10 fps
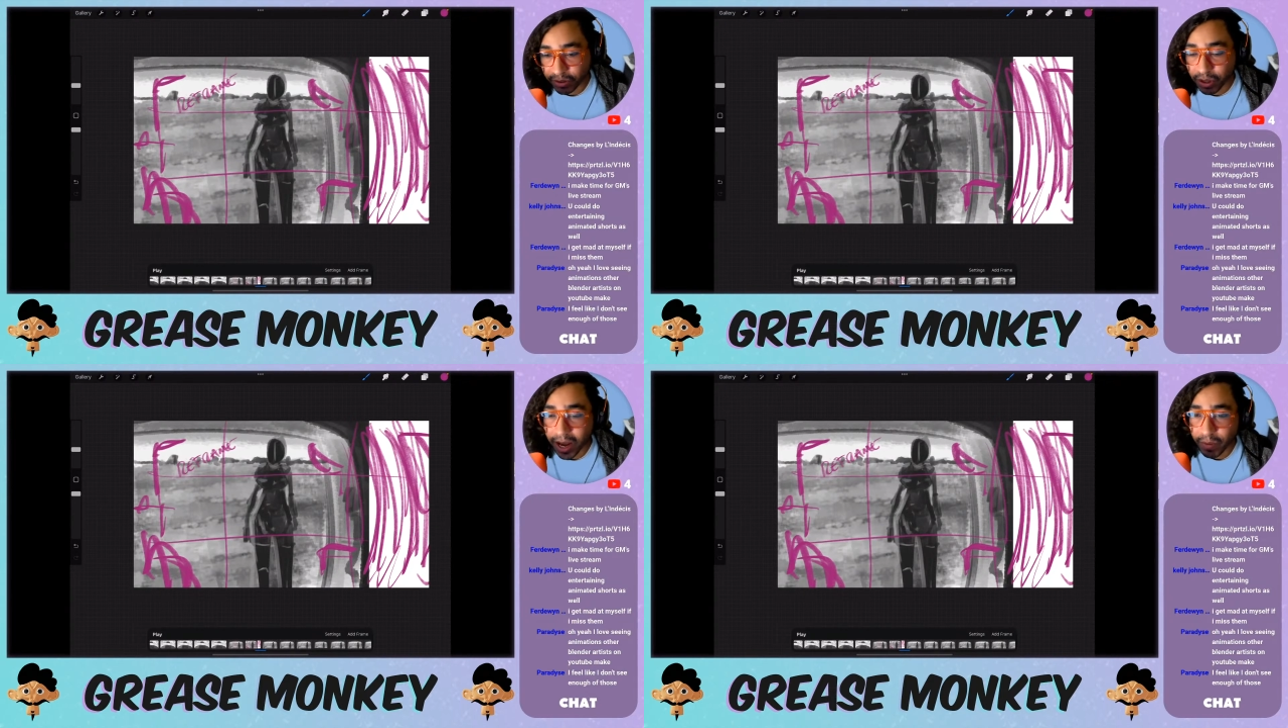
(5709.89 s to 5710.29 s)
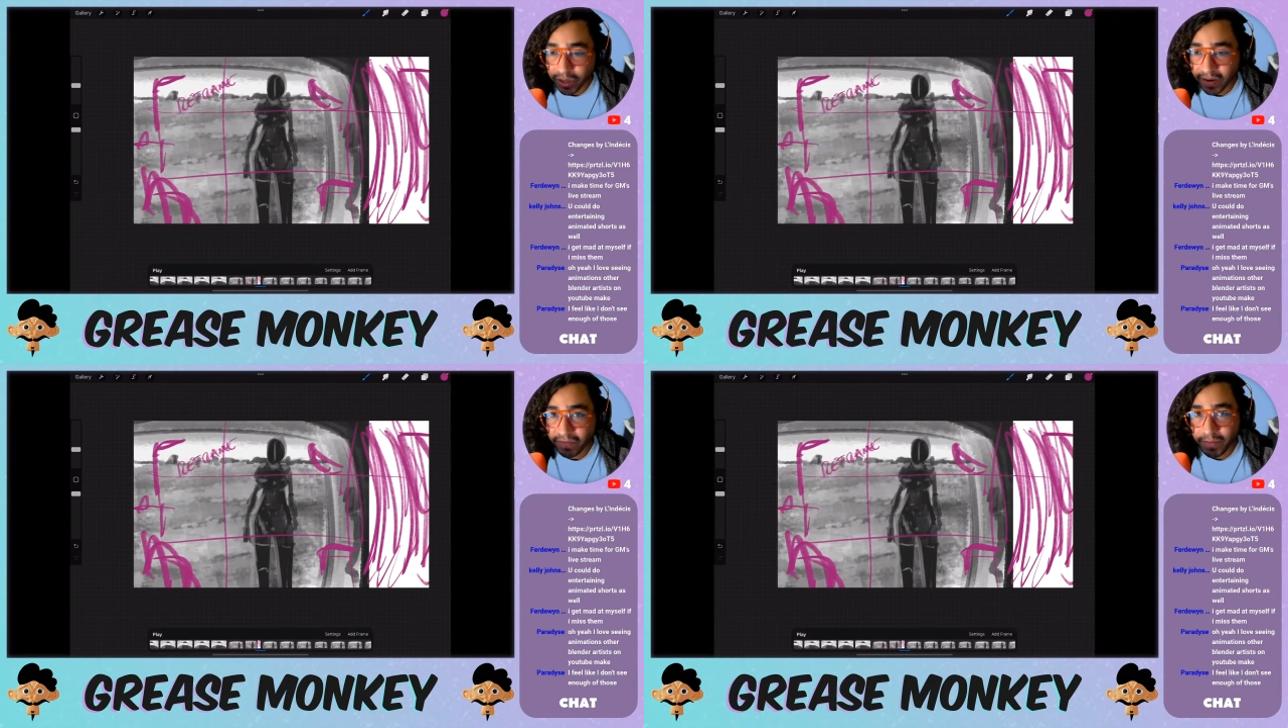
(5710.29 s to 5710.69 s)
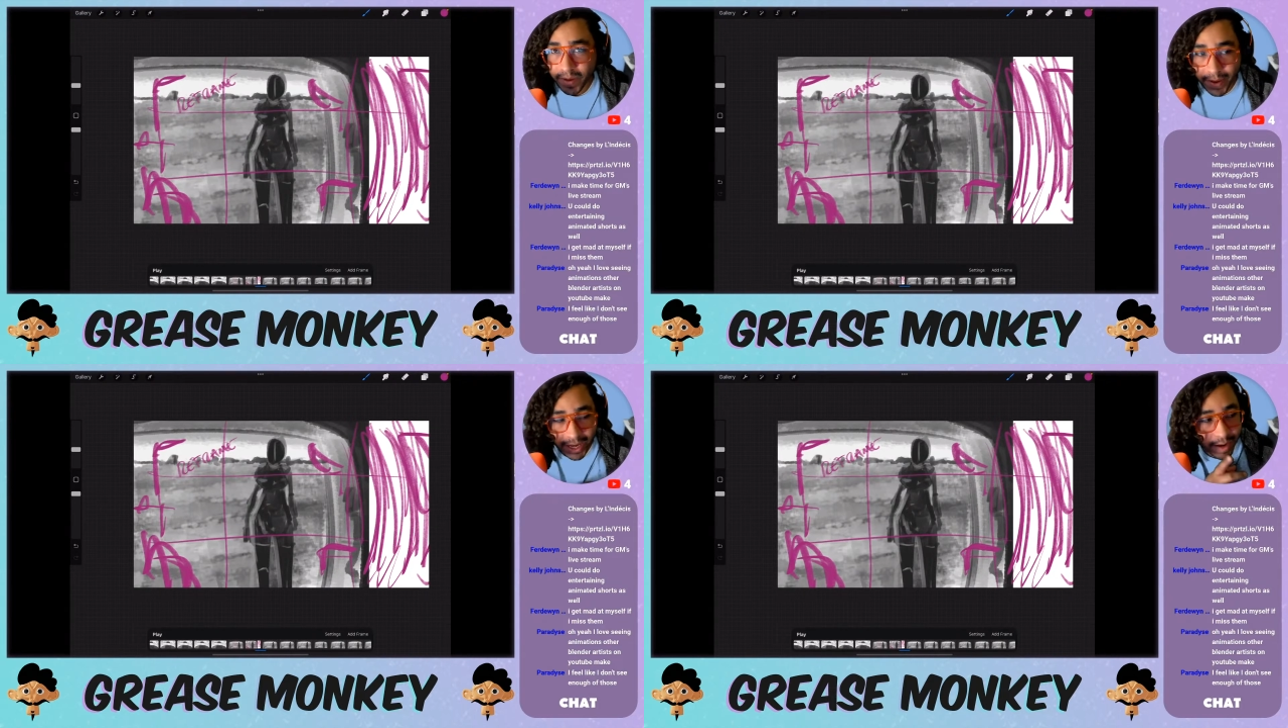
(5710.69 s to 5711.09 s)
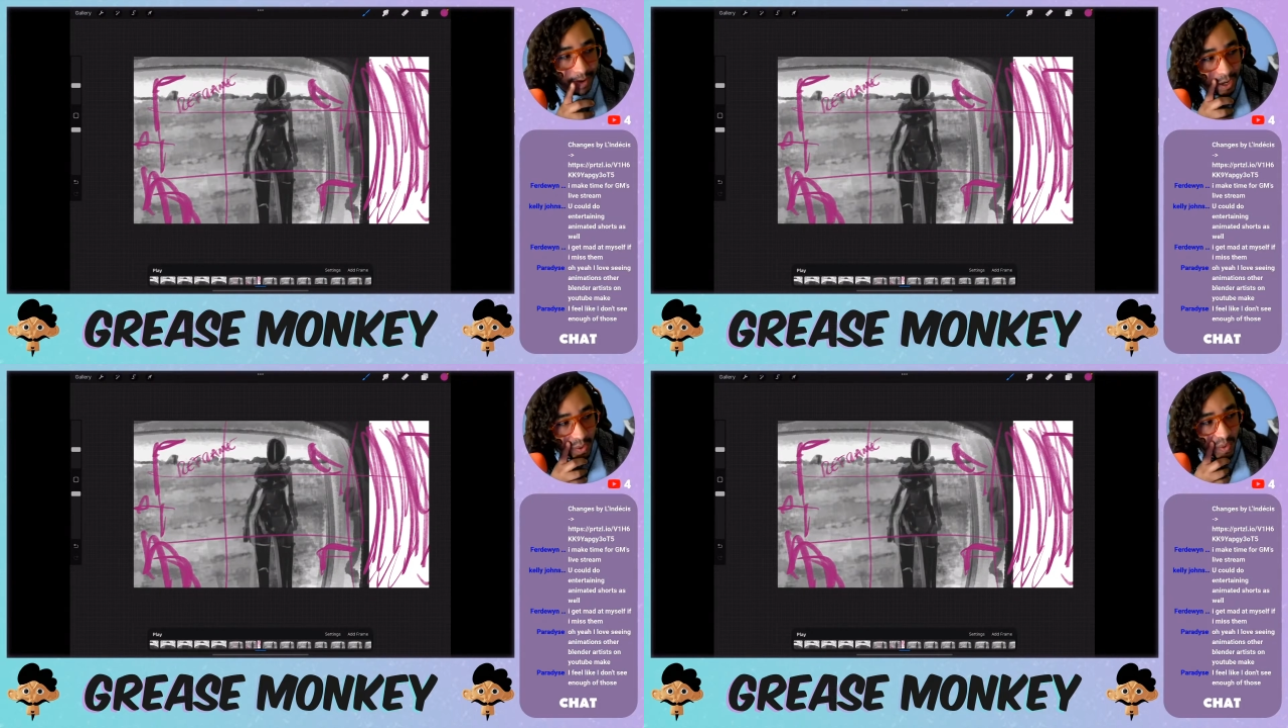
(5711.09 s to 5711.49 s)
So I would definitely be making
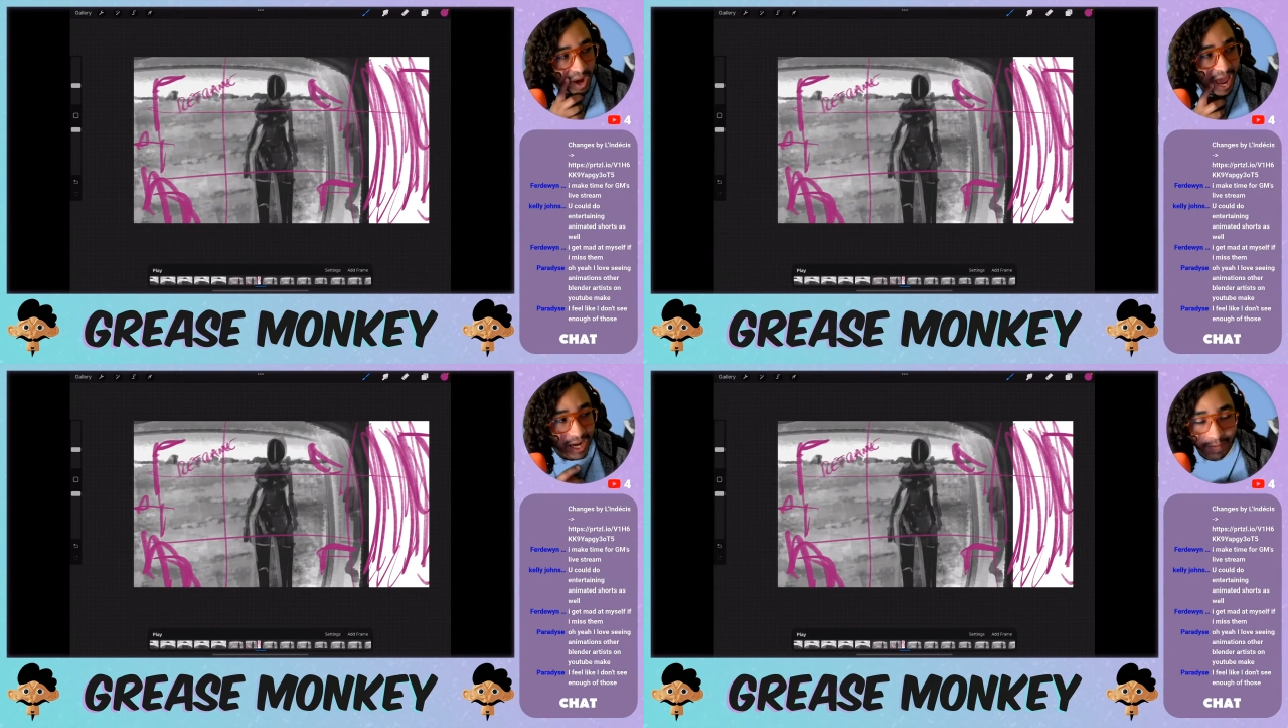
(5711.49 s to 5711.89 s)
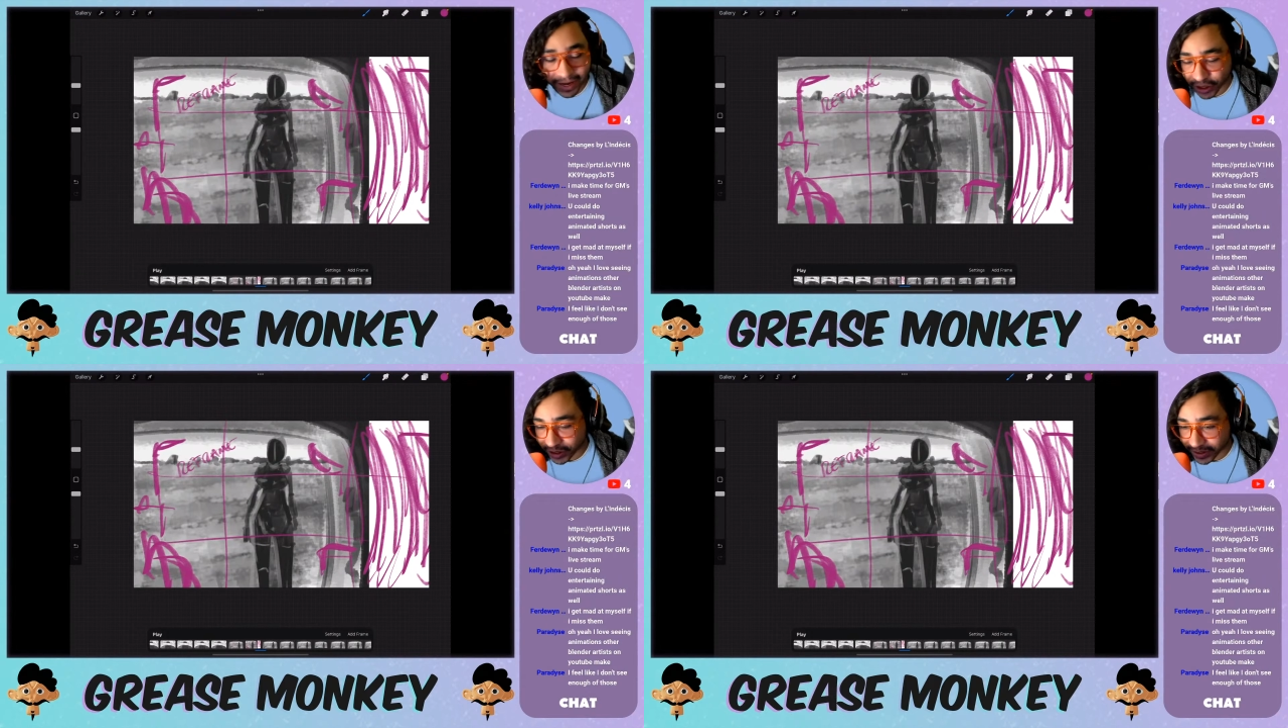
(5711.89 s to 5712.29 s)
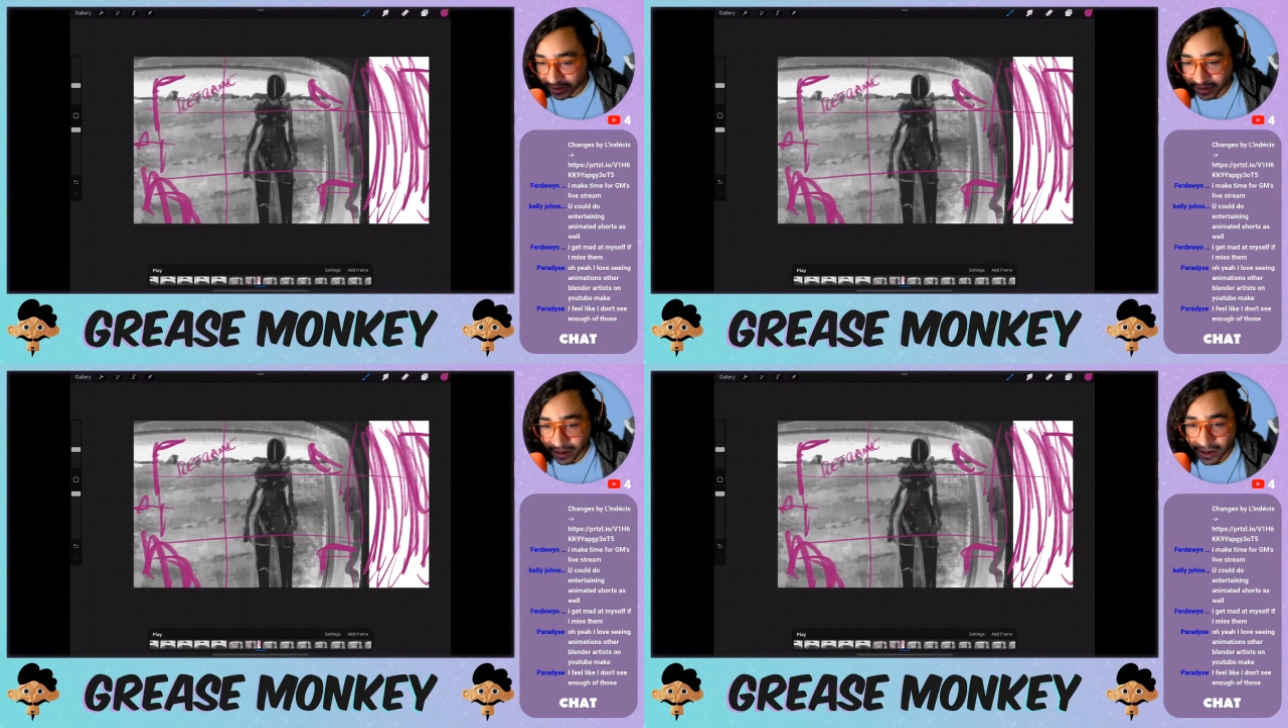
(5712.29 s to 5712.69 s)
my own animations.